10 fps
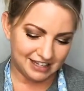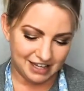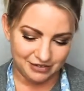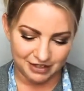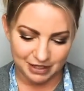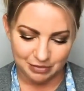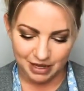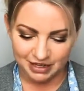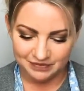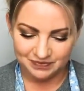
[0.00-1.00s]
late really,
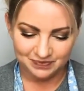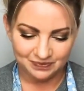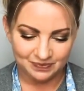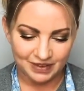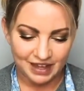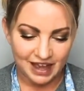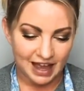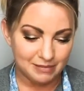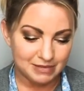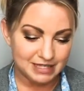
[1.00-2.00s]
but
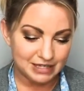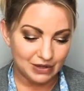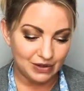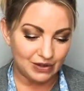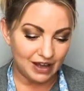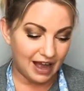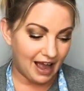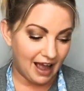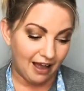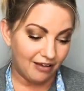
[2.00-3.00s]
I
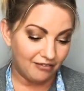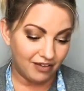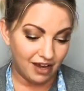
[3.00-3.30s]
have